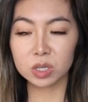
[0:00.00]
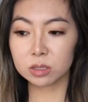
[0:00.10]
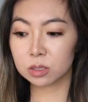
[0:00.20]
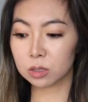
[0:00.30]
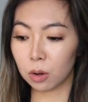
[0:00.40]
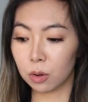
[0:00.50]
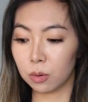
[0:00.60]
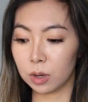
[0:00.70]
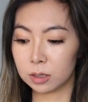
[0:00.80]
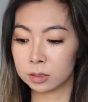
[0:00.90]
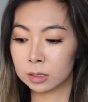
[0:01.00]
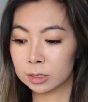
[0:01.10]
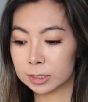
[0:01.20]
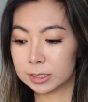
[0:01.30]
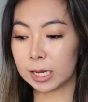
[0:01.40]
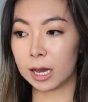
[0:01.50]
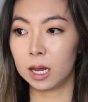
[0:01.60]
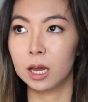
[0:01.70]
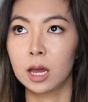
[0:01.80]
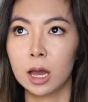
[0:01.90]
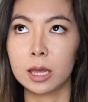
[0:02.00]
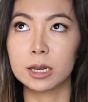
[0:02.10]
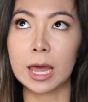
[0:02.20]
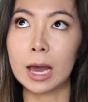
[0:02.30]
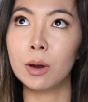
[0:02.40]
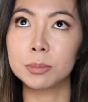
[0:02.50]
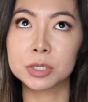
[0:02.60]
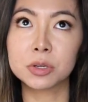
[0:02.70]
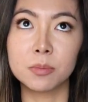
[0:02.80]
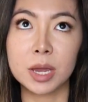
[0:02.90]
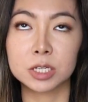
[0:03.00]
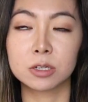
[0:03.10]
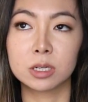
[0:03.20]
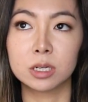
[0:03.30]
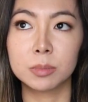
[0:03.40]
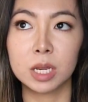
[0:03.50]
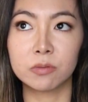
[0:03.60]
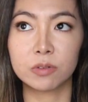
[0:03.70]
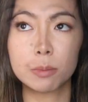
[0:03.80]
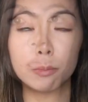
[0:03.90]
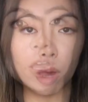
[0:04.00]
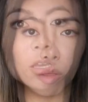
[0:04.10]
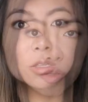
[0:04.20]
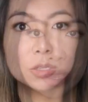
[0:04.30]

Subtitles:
So yeah, and now I'm just going back to him every month.